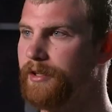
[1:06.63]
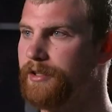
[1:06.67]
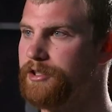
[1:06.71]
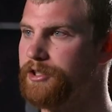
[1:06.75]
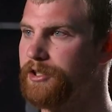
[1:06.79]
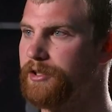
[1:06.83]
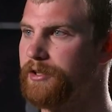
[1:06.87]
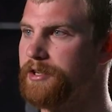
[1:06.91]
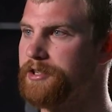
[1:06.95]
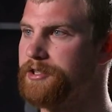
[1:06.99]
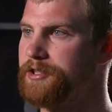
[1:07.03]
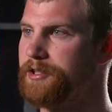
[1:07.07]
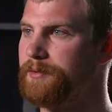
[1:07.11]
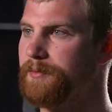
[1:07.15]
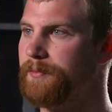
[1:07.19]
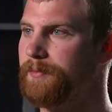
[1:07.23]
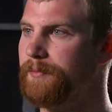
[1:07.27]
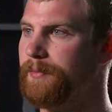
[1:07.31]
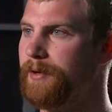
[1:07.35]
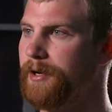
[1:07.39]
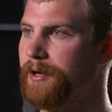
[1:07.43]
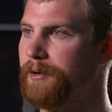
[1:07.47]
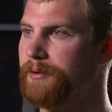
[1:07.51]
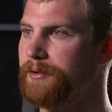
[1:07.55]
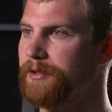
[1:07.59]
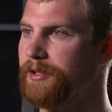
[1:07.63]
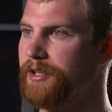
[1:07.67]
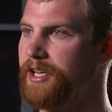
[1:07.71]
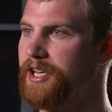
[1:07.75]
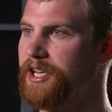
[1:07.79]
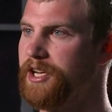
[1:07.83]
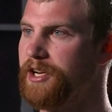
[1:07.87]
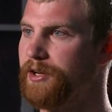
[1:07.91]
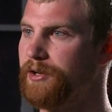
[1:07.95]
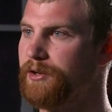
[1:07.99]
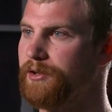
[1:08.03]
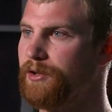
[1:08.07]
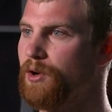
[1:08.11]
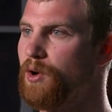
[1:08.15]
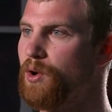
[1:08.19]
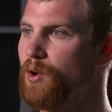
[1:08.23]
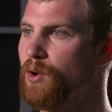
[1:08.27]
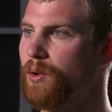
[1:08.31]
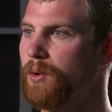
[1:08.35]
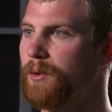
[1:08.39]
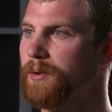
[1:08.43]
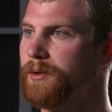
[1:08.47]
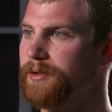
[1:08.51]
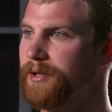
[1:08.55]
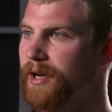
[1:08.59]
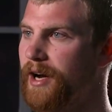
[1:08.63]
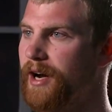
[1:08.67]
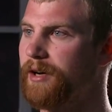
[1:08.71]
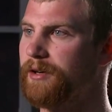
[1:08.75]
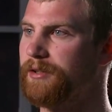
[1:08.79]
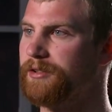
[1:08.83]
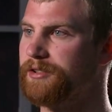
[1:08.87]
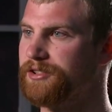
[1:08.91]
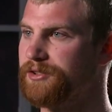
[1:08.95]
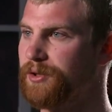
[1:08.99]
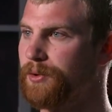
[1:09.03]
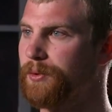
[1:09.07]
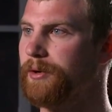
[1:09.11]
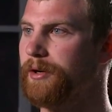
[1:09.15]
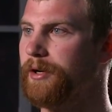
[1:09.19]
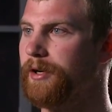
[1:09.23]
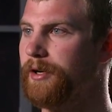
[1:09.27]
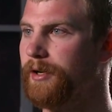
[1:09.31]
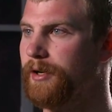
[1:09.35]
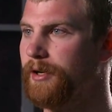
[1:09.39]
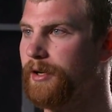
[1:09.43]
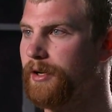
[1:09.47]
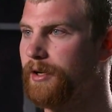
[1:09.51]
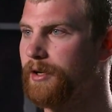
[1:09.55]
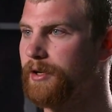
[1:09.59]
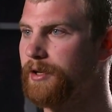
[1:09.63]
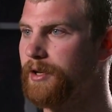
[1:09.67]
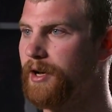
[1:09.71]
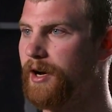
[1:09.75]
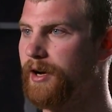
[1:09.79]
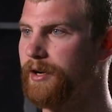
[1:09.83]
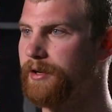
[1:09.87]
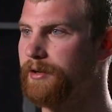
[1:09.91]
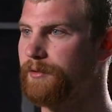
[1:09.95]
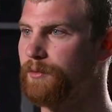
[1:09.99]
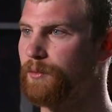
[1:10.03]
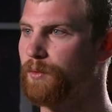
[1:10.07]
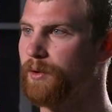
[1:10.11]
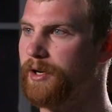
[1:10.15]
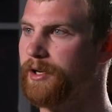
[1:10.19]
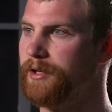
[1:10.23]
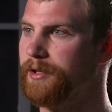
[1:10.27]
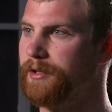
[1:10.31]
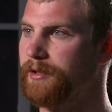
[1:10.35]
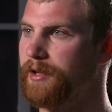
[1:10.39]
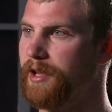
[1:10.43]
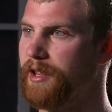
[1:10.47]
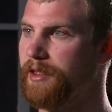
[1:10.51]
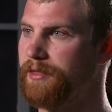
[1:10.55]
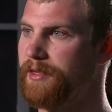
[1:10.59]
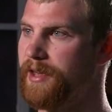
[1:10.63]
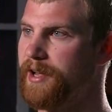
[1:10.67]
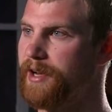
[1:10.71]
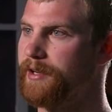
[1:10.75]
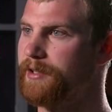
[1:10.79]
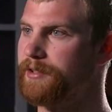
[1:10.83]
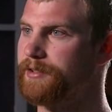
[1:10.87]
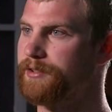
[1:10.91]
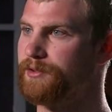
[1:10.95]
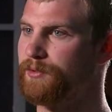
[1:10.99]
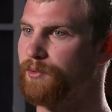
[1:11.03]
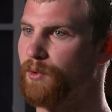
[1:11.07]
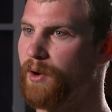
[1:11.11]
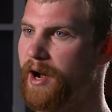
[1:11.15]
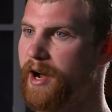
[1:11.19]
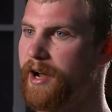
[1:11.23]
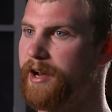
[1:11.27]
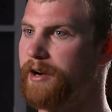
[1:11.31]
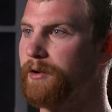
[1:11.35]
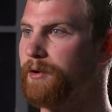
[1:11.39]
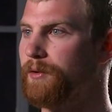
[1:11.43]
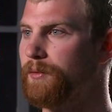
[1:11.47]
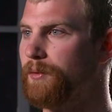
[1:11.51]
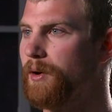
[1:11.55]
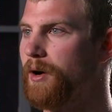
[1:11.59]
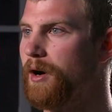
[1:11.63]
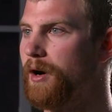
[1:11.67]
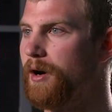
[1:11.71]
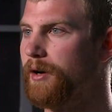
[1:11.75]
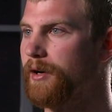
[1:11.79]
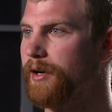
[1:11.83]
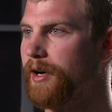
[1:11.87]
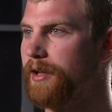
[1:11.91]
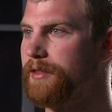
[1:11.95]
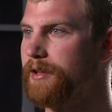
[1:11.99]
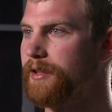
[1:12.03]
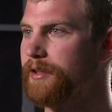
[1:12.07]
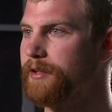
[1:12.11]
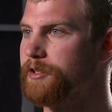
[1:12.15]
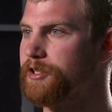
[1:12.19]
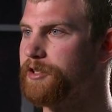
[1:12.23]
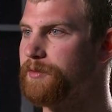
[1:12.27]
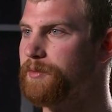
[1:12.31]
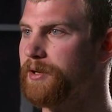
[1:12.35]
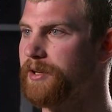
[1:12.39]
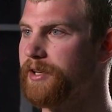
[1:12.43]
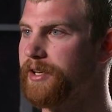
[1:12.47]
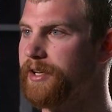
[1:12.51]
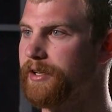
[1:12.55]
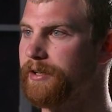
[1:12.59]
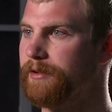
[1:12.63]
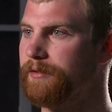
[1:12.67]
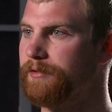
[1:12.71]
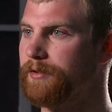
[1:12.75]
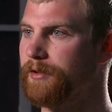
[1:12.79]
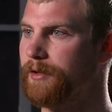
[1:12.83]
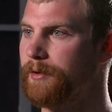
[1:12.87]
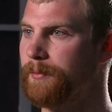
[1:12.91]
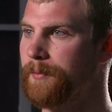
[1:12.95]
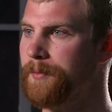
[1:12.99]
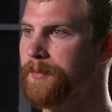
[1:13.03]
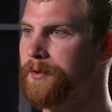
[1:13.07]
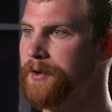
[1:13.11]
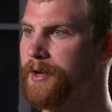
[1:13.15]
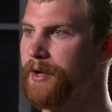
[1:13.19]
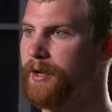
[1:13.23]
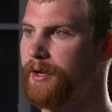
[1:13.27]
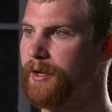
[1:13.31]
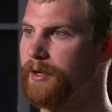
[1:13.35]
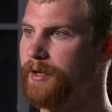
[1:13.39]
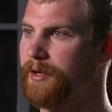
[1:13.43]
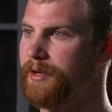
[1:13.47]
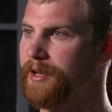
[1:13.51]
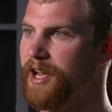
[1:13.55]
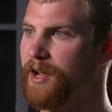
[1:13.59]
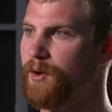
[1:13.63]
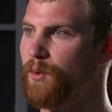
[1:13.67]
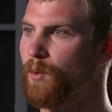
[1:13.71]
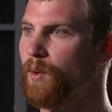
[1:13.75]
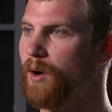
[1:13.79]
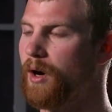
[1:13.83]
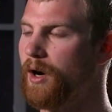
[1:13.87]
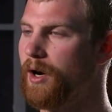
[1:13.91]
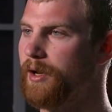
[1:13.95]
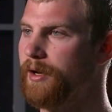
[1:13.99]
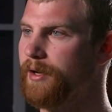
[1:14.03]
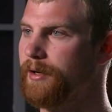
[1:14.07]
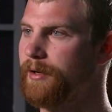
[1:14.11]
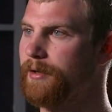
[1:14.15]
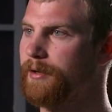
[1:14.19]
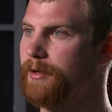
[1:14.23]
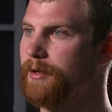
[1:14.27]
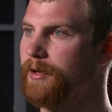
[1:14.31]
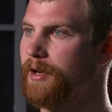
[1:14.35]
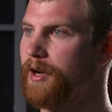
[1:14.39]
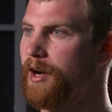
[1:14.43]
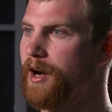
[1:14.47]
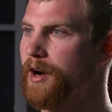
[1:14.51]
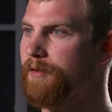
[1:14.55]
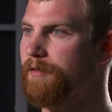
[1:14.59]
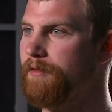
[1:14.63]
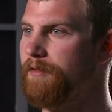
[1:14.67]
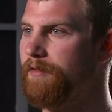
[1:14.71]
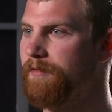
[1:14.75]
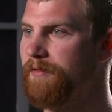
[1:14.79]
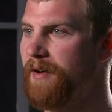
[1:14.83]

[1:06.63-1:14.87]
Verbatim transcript: the jury should be able to hear the whole entire story, not what they think is right or wrong. I think they should be able to hear from day one of